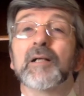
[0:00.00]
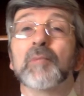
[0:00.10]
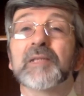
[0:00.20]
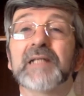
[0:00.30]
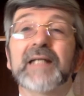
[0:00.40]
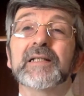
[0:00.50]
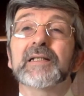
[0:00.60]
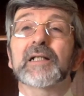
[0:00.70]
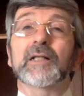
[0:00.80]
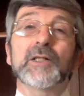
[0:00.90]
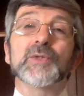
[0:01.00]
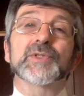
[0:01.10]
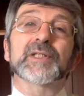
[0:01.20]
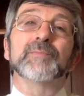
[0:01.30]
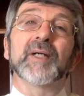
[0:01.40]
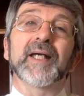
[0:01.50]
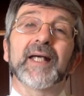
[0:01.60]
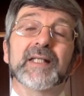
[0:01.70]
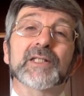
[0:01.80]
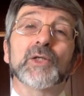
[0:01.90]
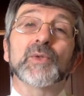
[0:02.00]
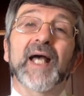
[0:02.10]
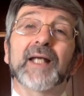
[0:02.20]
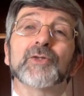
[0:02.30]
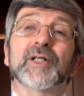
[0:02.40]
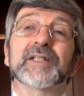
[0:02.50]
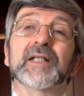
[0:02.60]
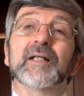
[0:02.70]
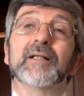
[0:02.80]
but tended to close them in his own handwriting,